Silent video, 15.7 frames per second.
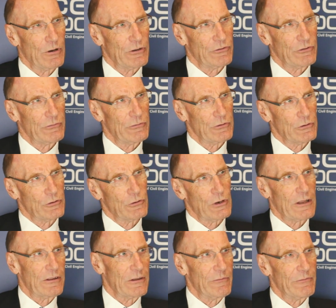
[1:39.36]
Whereas if you can
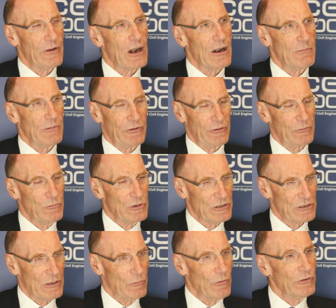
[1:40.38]
create the environment in
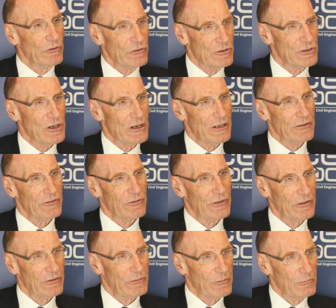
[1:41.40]
which they want to
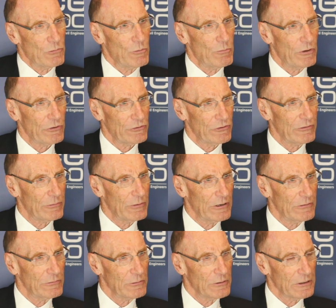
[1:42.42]
change, that's a more positive
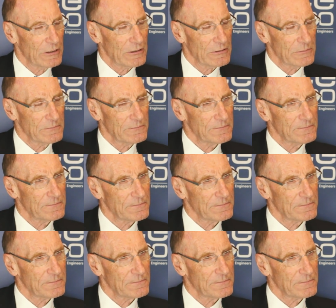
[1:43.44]
way of doing it.